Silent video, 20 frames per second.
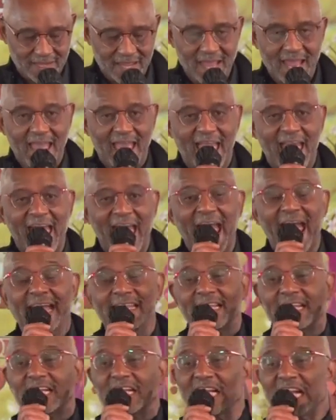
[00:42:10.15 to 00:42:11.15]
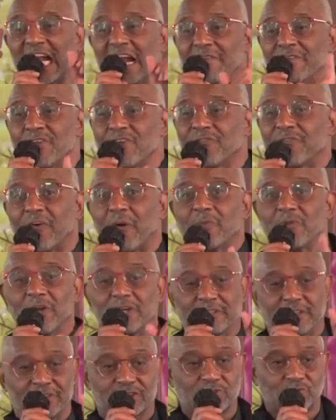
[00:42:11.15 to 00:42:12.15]
and deliver you from your
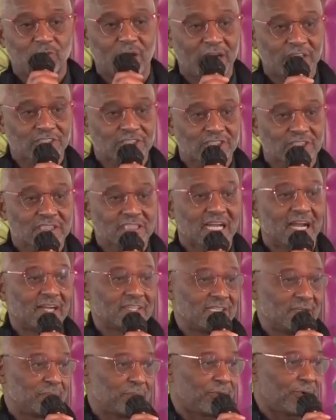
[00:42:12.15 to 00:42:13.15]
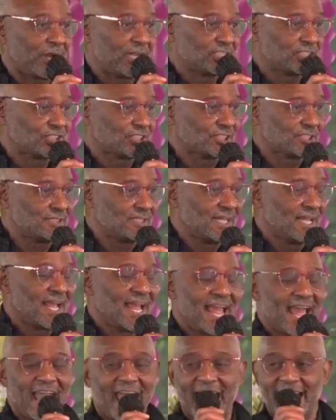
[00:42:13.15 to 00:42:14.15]
destruction, a uh, depression,
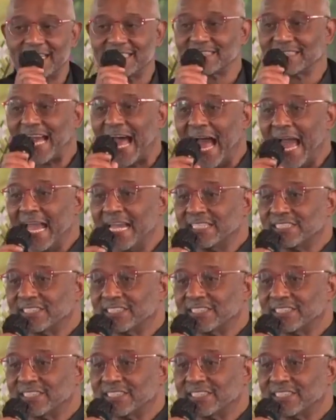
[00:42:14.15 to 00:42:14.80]
anxiety,